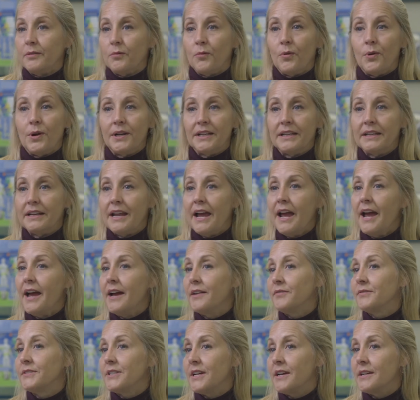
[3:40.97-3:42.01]
one and a
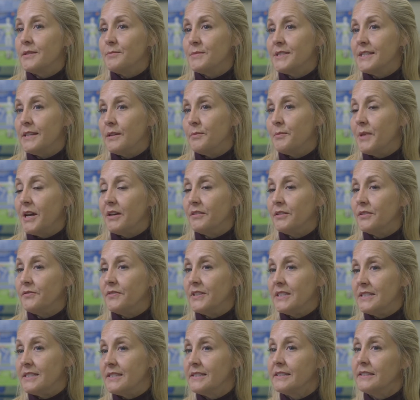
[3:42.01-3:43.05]
half times the amount of
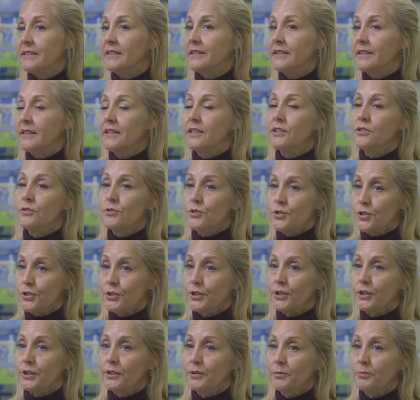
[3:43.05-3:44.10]
insulin that you
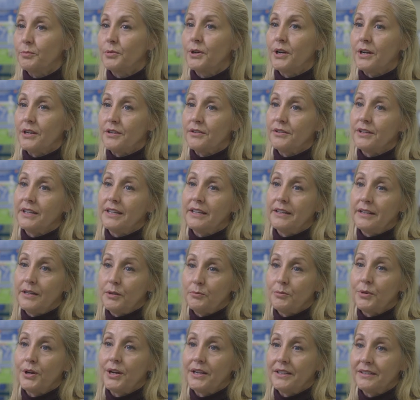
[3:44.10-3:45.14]
took prior to
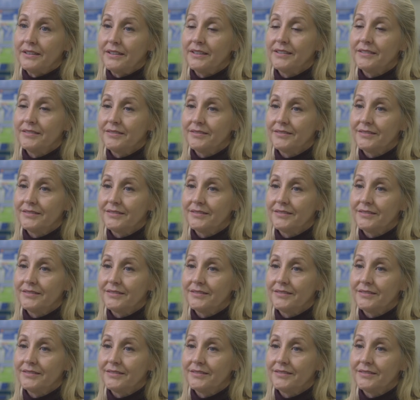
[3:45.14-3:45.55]
getting pregnant.